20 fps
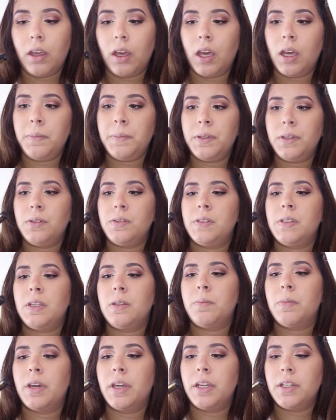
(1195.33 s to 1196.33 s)
I'm
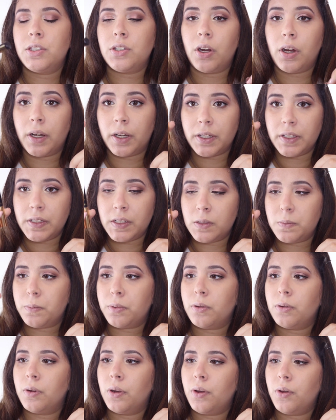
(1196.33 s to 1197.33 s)
using my Tartist
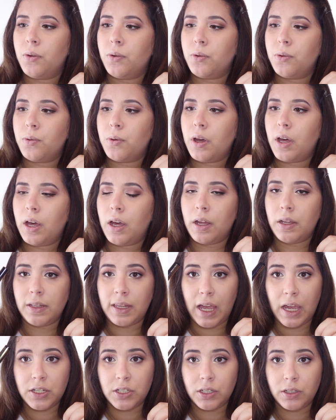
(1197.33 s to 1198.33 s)
Pro
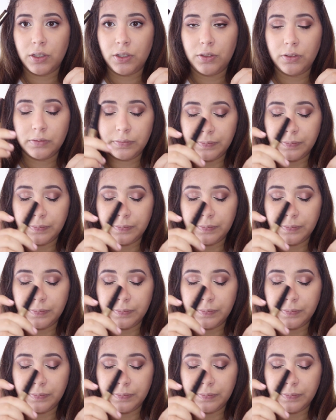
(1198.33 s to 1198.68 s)
Lash Glue,